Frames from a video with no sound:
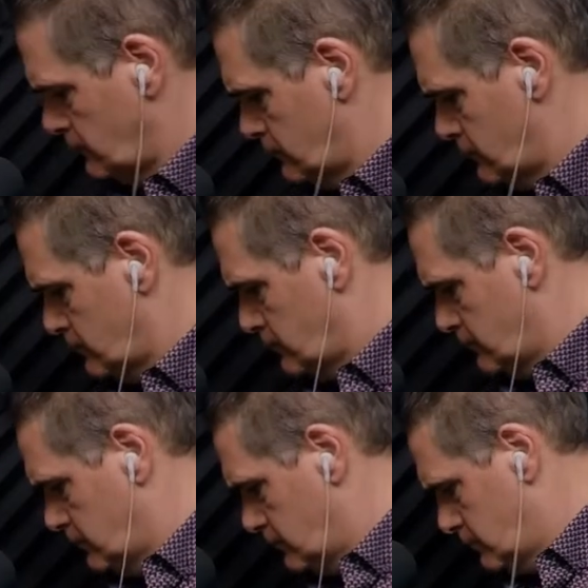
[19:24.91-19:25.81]

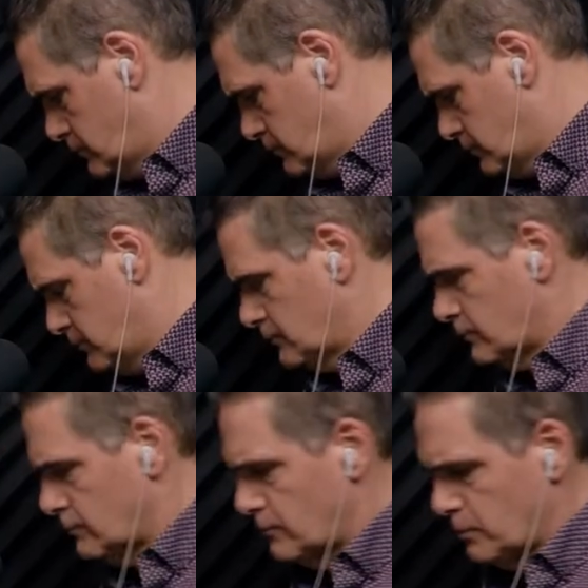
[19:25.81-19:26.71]

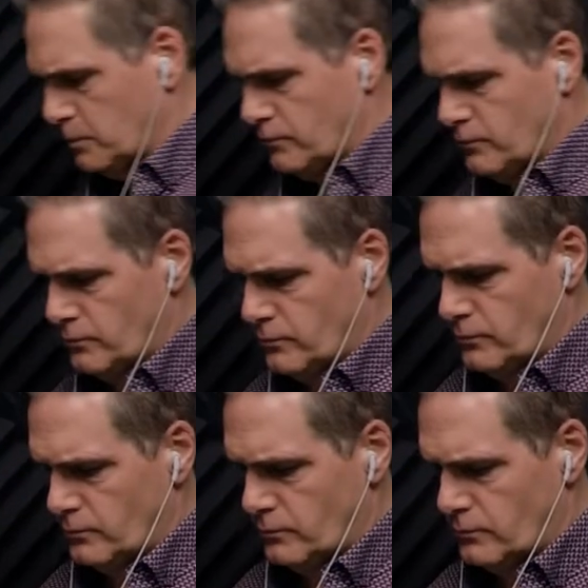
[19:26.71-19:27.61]

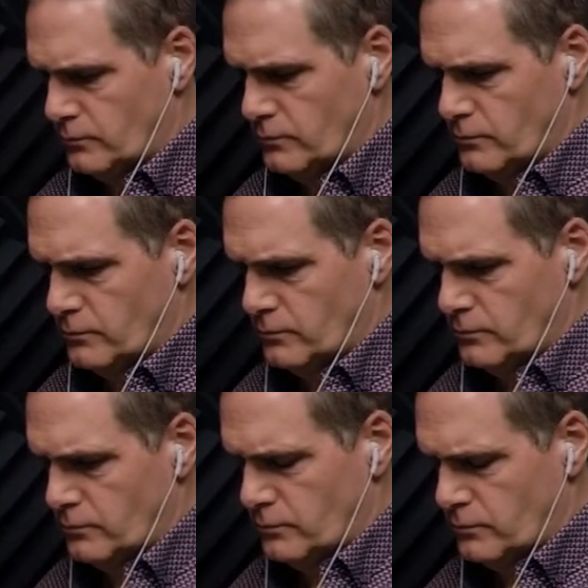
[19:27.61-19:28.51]

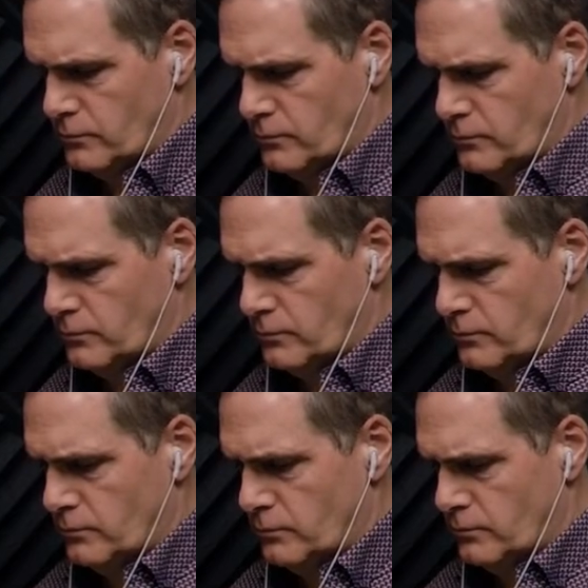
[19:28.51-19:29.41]

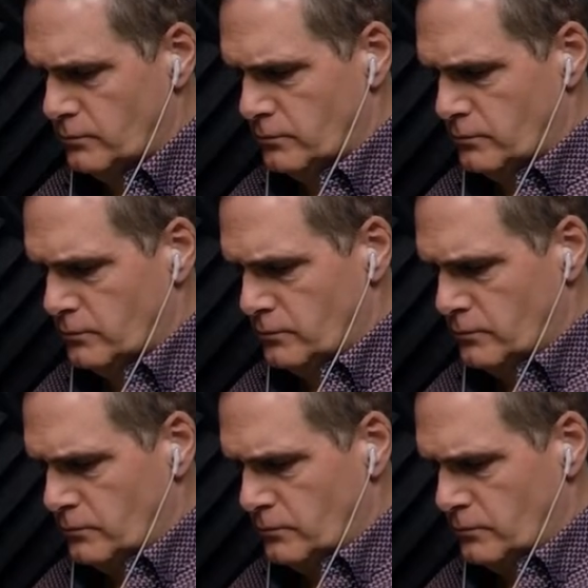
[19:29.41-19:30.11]
The person shown says nothing.